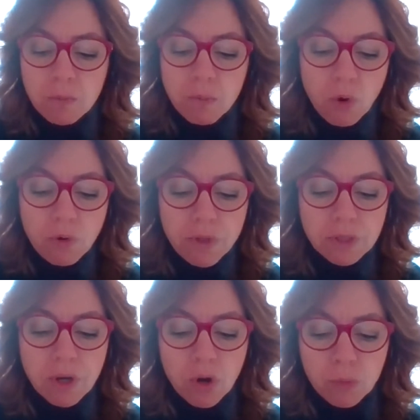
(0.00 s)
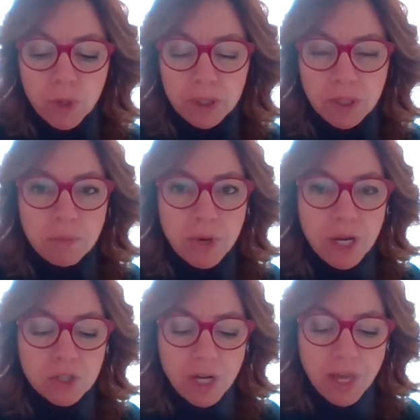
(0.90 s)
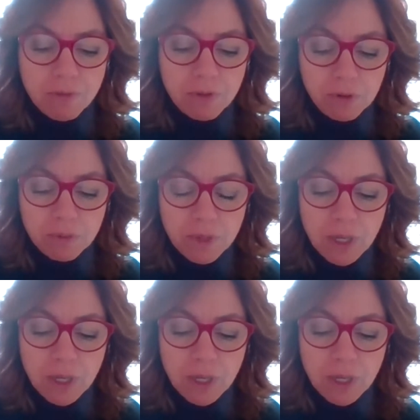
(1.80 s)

both at corporate and branch level.